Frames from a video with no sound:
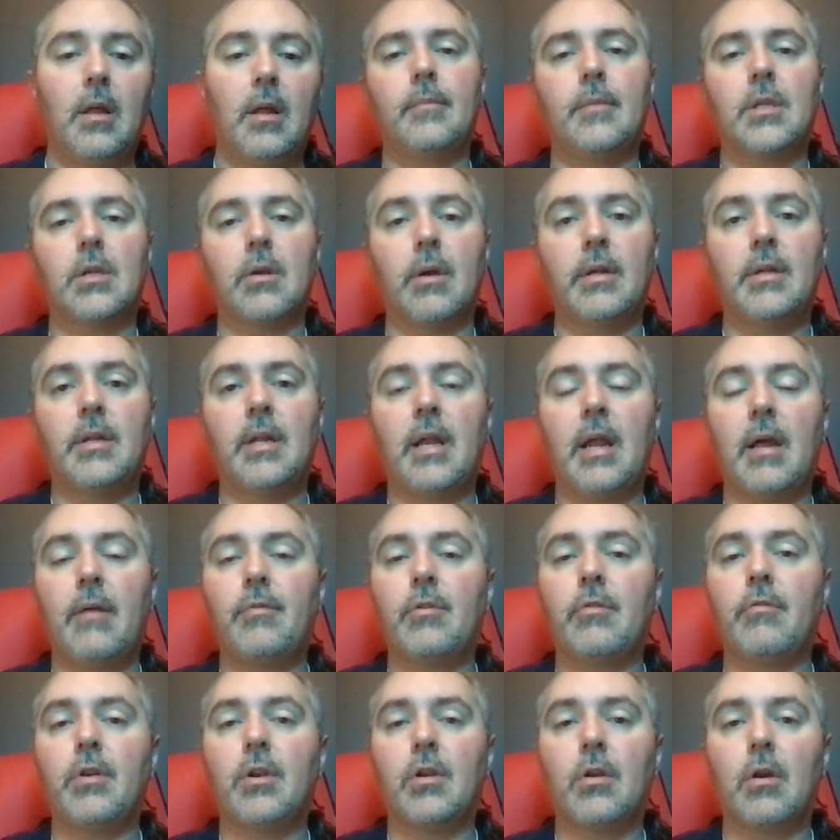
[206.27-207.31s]
So I did have
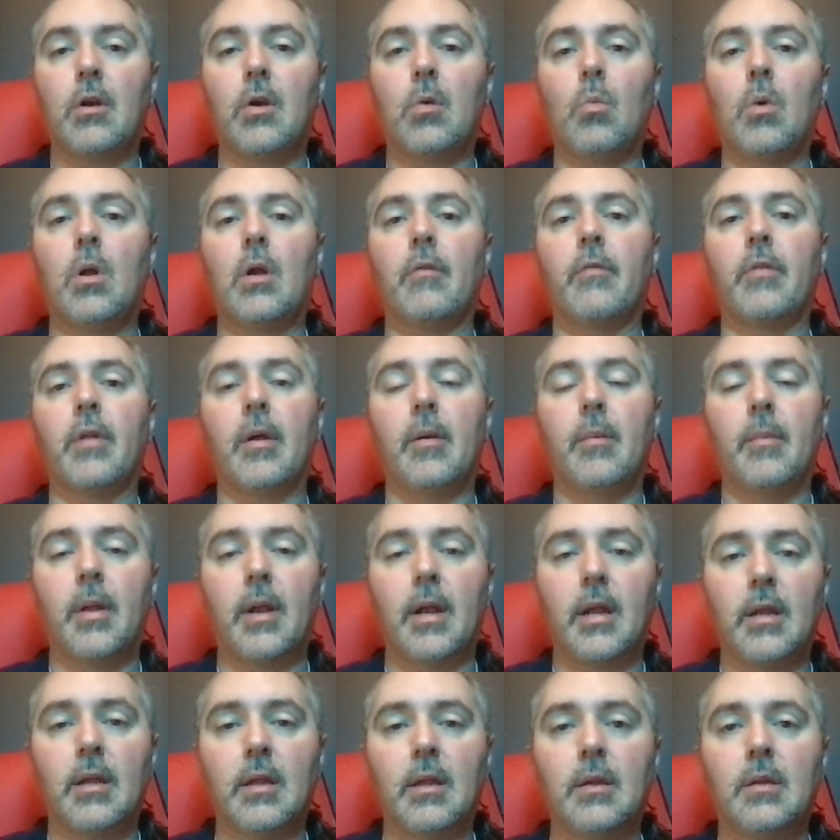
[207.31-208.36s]
to return one of them, and
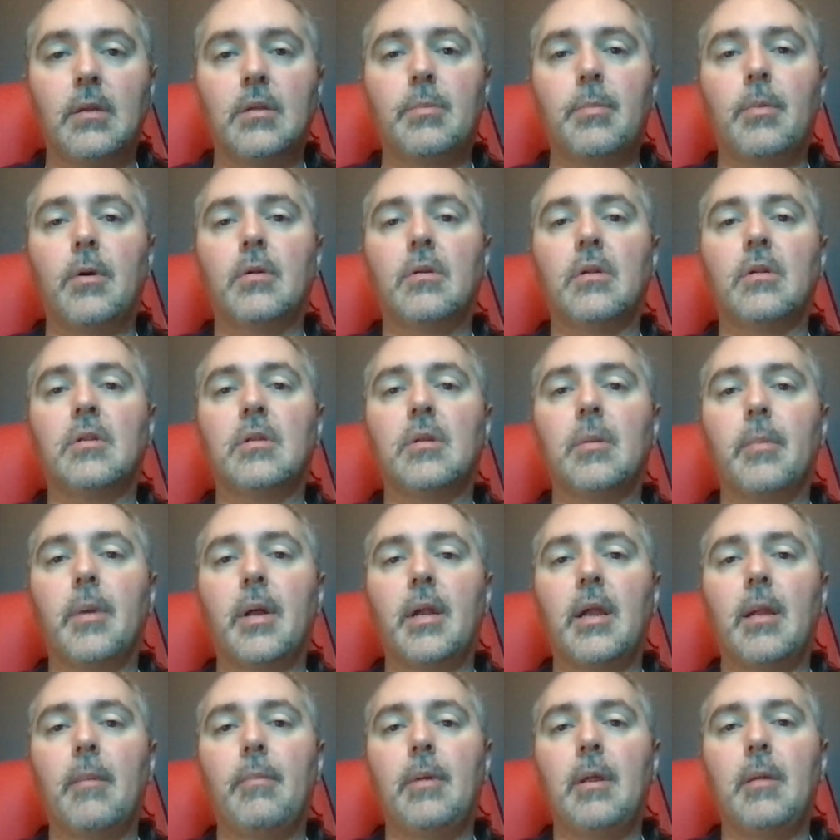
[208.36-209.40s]
I spoke to
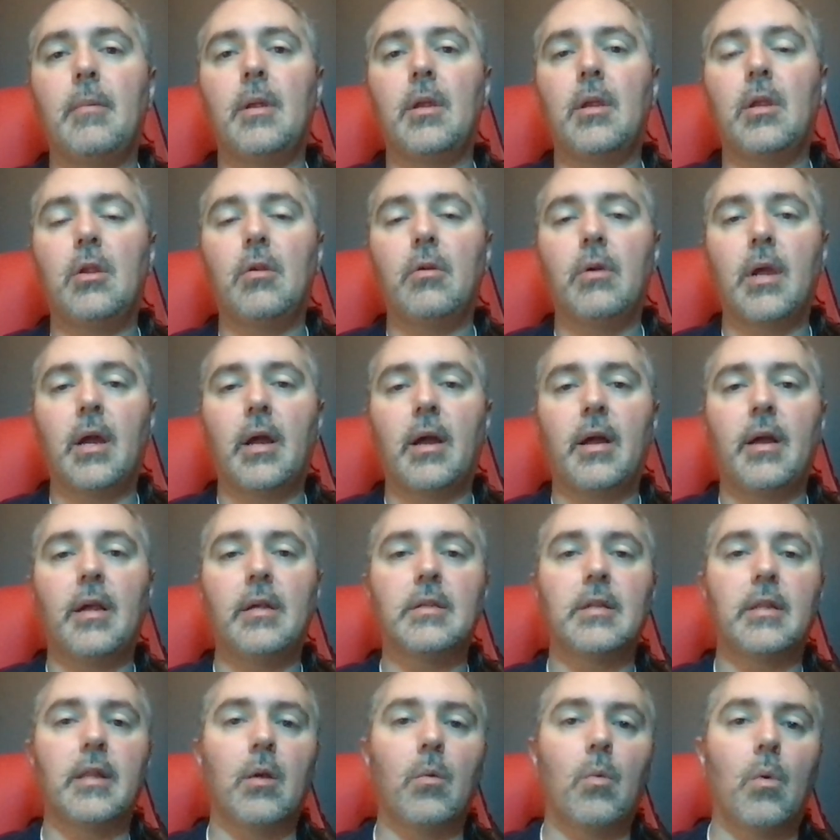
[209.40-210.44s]
somebody at BBQGuys,
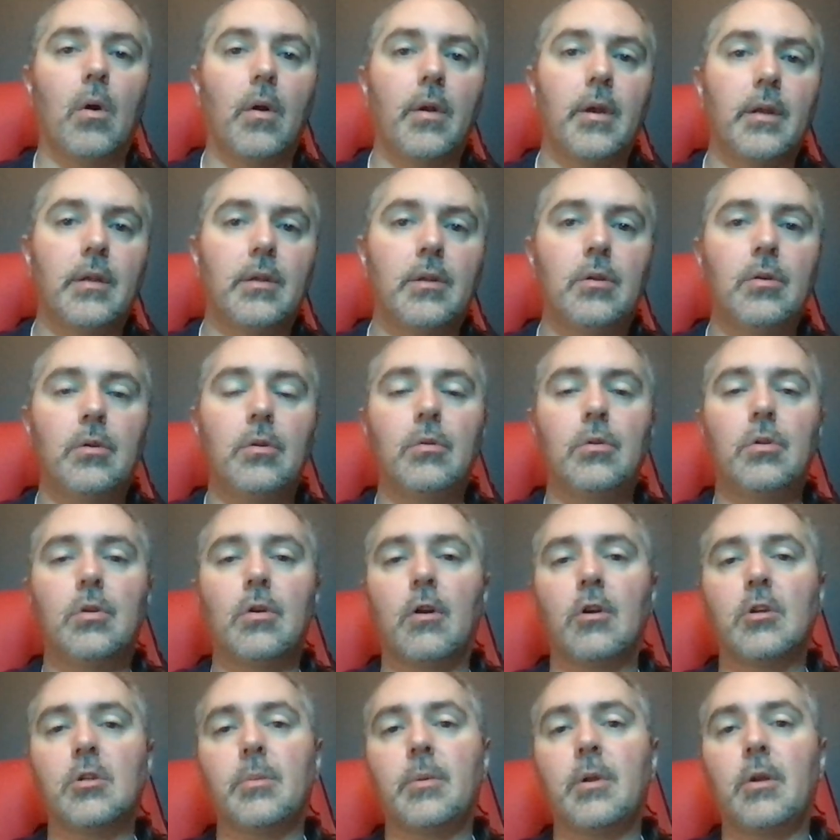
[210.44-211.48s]
and they wanted to
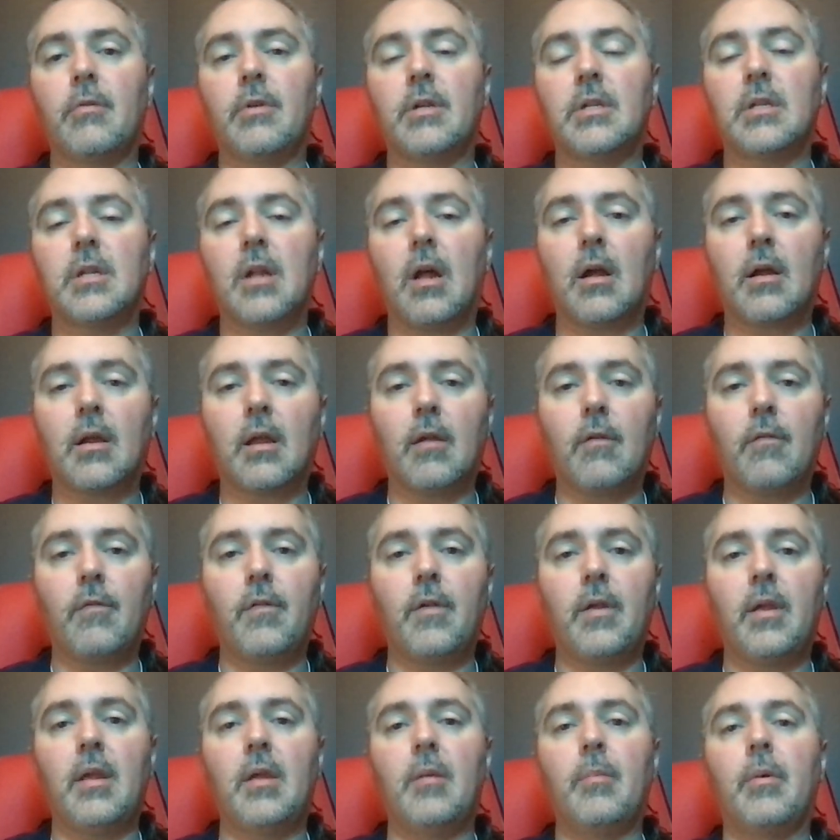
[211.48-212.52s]
charge me a restocking
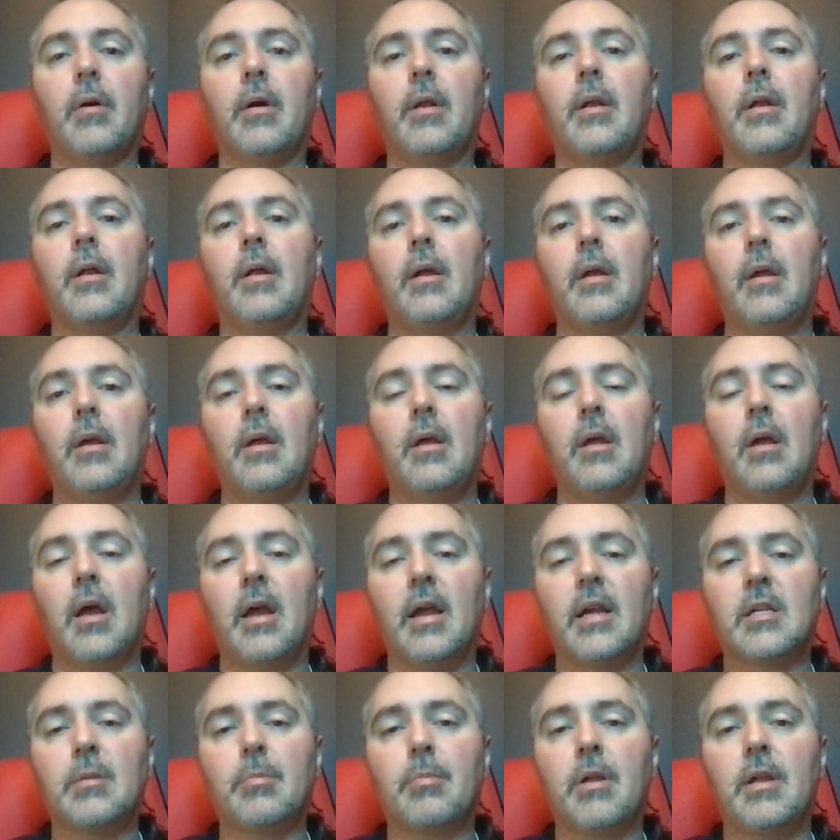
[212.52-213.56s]
fee, but I
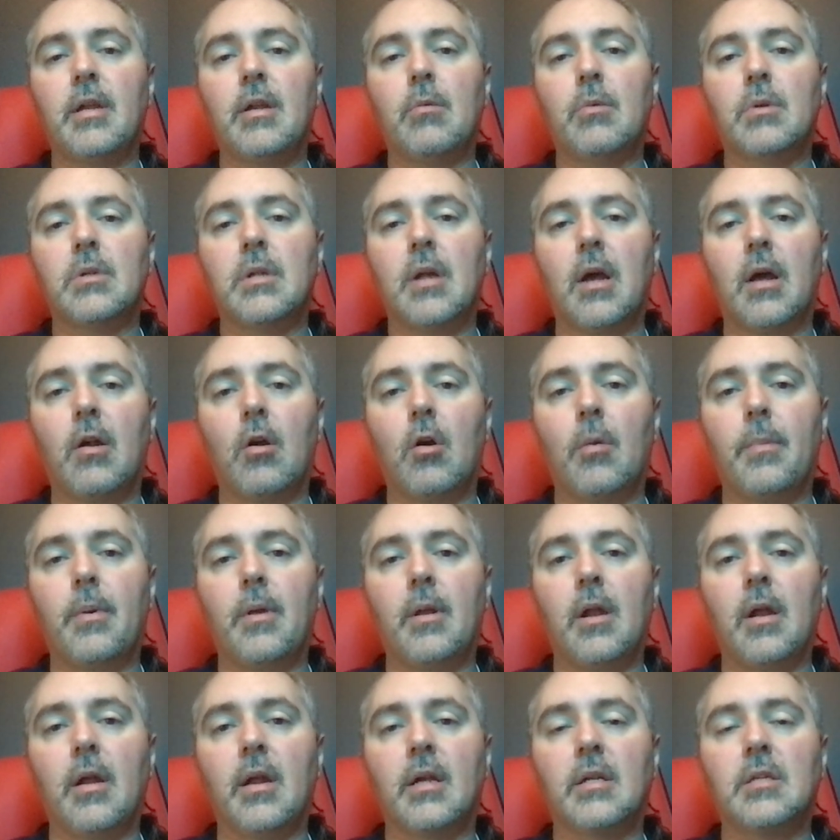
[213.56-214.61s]
explained it was not open.
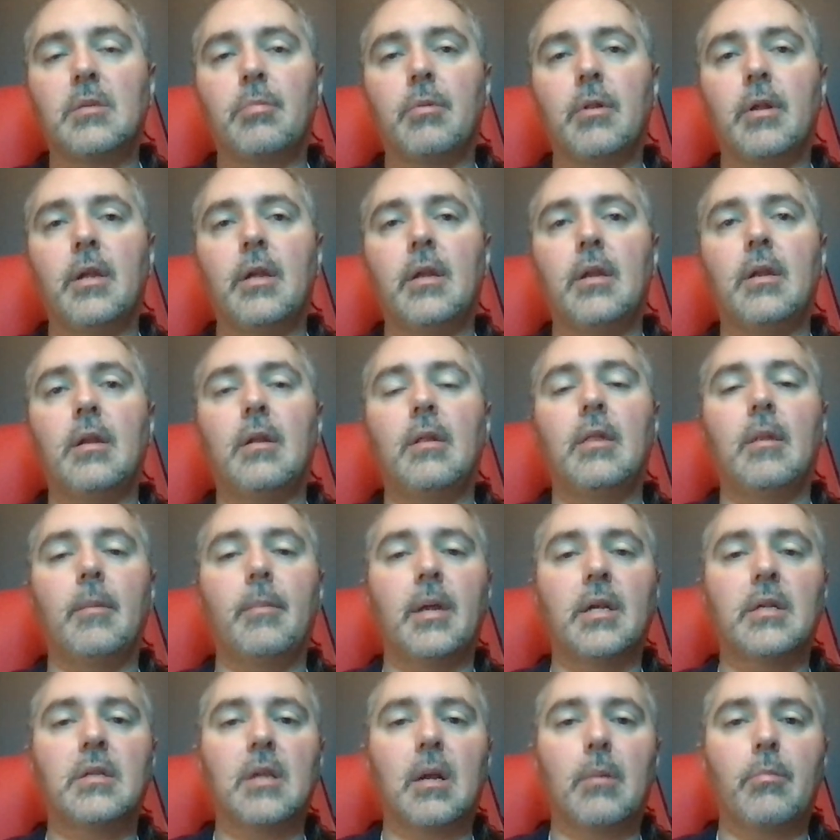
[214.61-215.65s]
I explained the
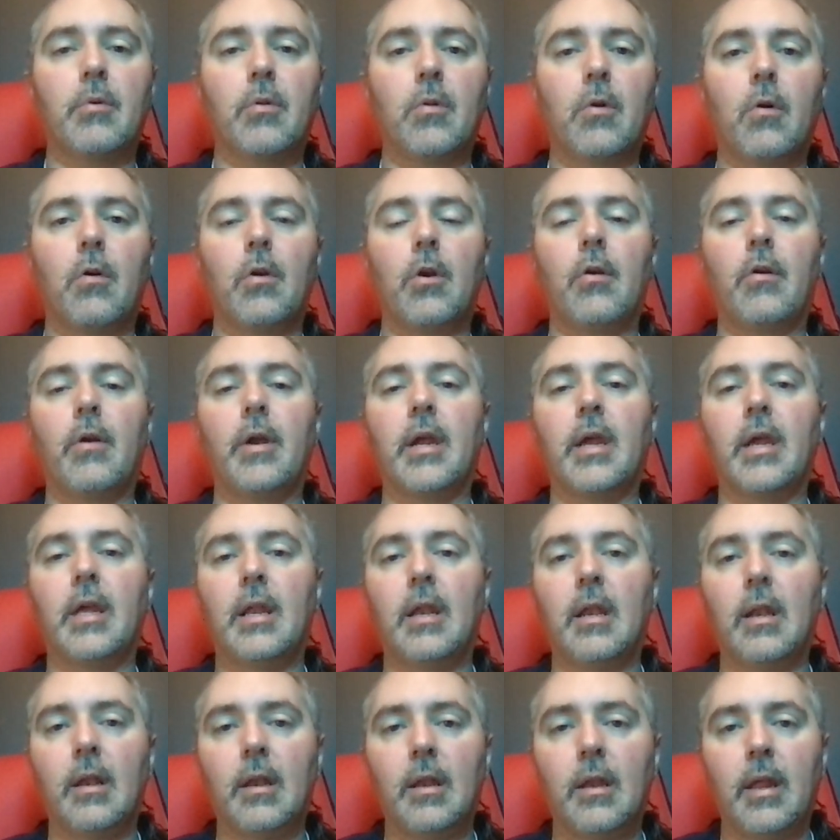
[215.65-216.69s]
mix-up with ordering,
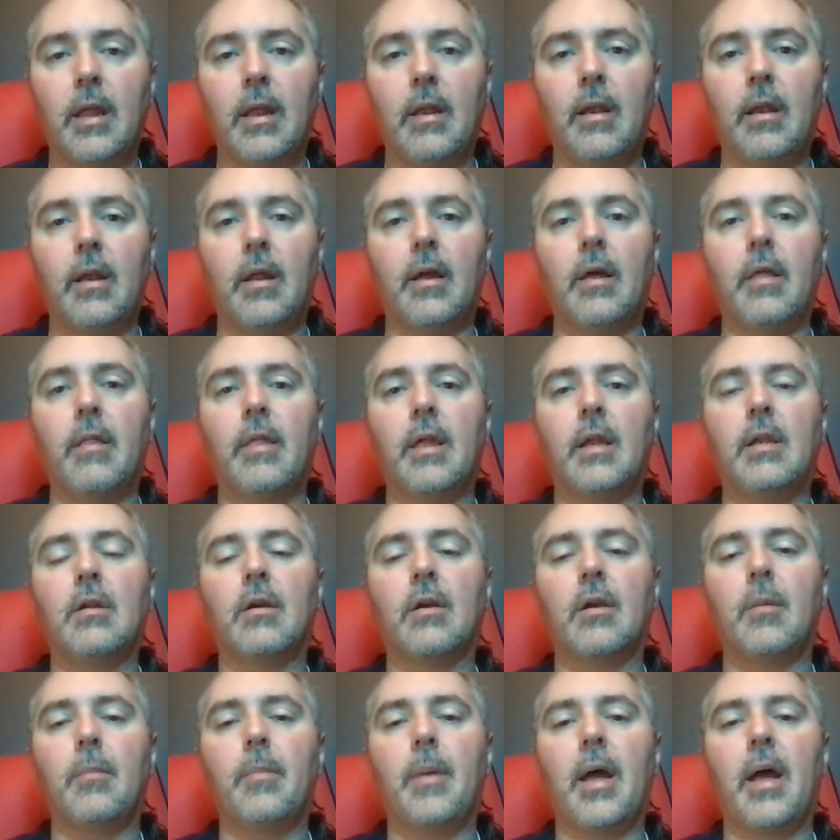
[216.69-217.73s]
and they took
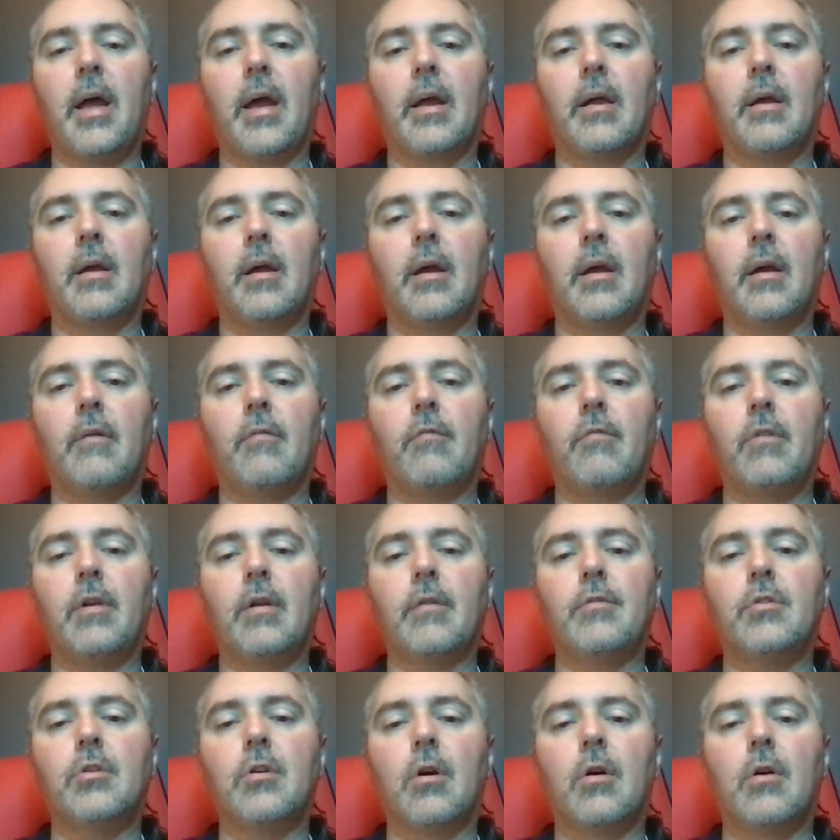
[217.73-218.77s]
it back free of
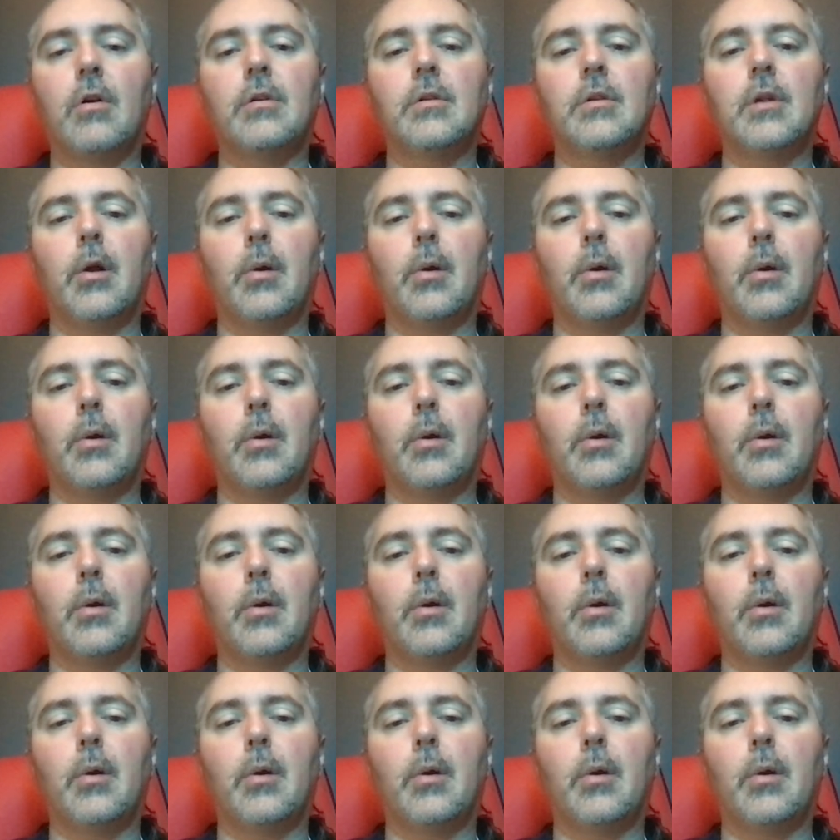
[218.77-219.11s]
charge, no